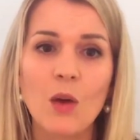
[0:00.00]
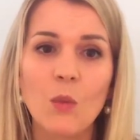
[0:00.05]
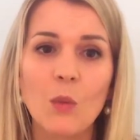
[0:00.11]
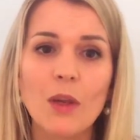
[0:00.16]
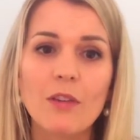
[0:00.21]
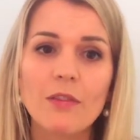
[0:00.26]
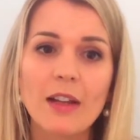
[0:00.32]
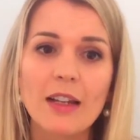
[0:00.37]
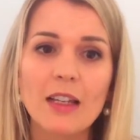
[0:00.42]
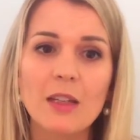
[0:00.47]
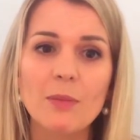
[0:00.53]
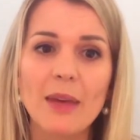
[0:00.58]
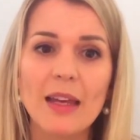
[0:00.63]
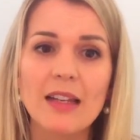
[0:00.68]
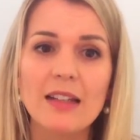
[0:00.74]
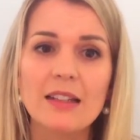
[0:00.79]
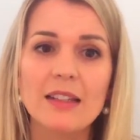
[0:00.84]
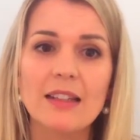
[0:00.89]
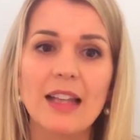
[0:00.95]
We
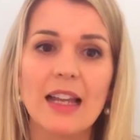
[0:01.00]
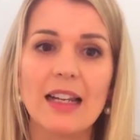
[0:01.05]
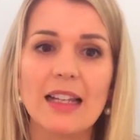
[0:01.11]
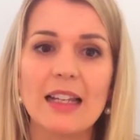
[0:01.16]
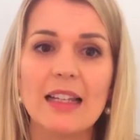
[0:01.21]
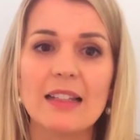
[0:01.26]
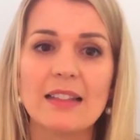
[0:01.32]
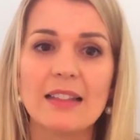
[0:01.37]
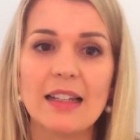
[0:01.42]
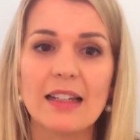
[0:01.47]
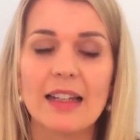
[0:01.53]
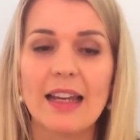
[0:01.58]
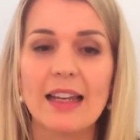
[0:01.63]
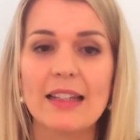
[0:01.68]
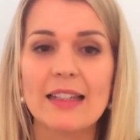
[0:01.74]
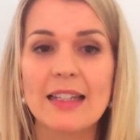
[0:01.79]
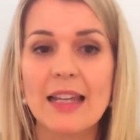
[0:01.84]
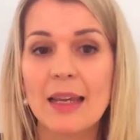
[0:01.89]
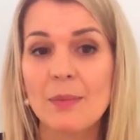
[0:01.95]
recommend that he set
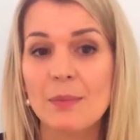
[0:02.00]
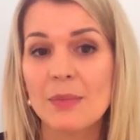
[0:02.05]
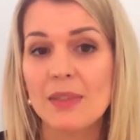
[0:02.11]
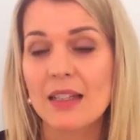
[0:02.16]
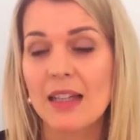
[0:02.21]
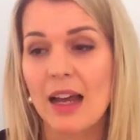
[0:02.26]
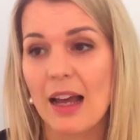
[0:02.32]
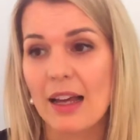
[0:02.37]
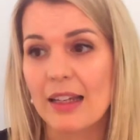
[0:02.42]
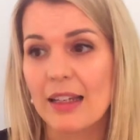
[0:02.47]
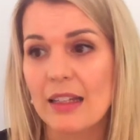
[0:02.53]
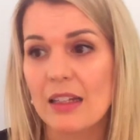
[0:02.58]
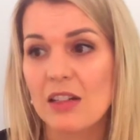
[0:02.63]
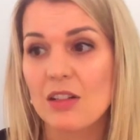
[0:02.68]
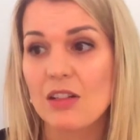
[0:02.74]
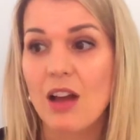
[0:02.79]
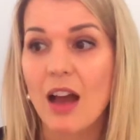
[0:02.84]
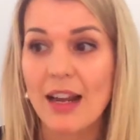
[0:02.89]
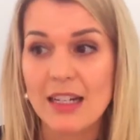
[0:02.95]
a temp target
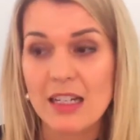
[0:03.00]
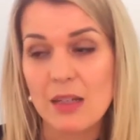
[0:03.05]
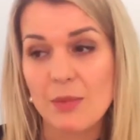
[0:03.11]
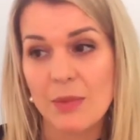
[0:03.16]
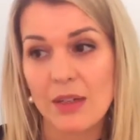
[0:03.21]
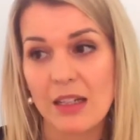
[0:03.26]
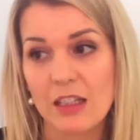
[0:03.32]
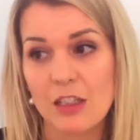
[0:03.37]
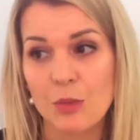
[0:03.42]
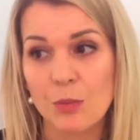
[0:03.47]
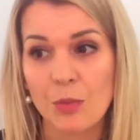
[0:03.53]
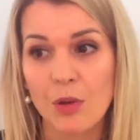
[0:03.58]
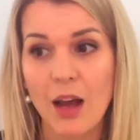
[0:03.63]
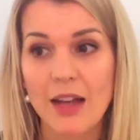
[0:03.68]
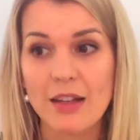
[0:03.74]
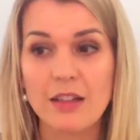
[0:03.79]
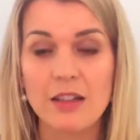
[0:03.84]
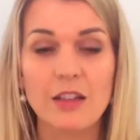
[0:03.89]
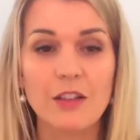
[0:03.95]
90 minutes
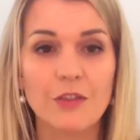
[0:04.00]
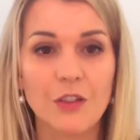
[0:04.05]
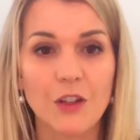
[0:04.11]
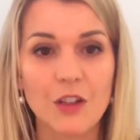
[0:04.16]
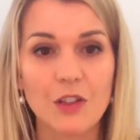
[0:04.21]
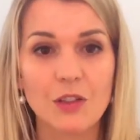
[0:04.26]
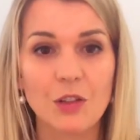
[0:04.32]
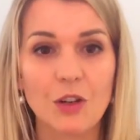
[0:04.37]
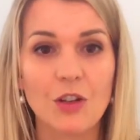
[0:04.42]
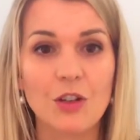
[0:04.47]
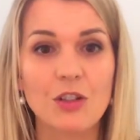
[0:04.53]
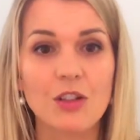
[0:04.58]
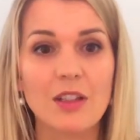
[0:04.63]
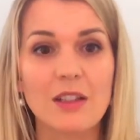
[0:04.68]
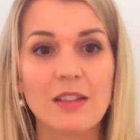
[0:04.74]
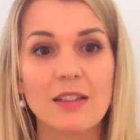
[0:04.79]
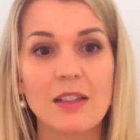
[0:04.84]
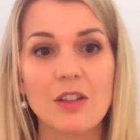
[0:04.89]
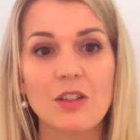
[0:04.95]
prior to the first
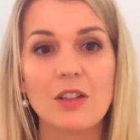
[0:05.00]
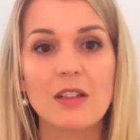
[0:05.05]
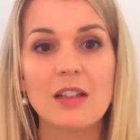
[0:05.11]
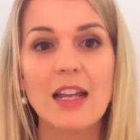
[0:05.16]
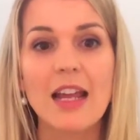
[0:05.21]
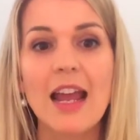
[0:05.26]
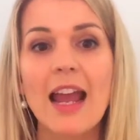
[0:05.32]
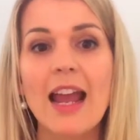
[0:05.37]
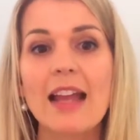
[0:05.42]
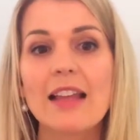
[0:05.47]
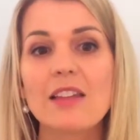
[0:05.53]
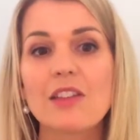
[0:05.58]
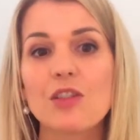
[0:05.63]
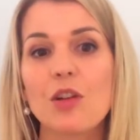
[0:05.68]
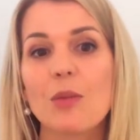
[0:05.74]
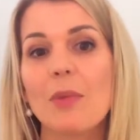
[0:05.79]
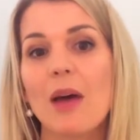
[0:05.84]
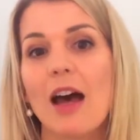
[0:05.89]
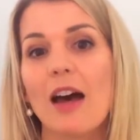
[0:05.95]
coaching session and
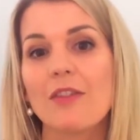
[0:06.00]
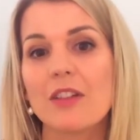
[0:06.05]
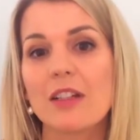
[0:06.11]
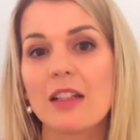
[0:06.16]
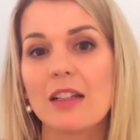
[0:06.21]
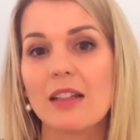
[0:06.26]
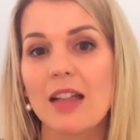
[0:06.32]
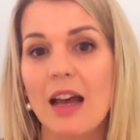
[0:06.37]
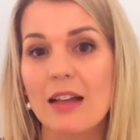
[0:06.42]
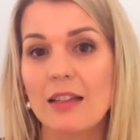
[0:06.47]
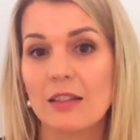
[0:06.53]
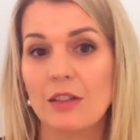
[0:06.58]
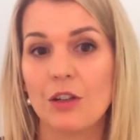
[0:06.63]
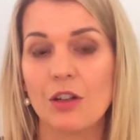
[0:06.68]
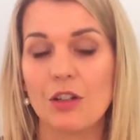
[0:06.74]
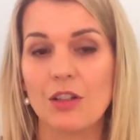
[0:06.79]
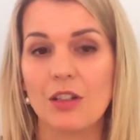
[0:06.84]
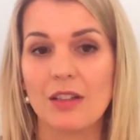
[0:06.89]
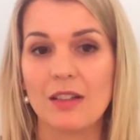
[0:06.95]
stop after the last
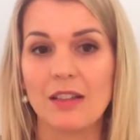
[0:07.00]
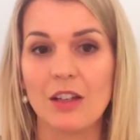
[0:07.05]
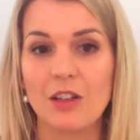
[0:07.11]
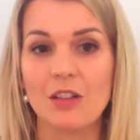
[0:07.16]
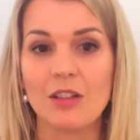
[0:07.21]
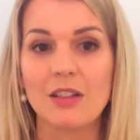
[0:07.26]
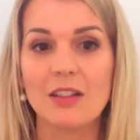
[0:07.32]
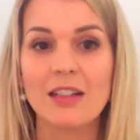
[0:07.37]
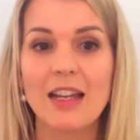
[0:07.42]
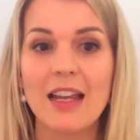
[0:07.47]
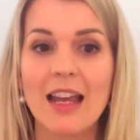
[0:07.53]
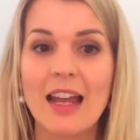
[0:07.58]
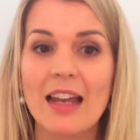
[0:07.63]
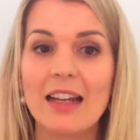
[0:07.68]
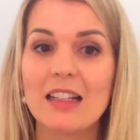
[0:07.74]
coaching session.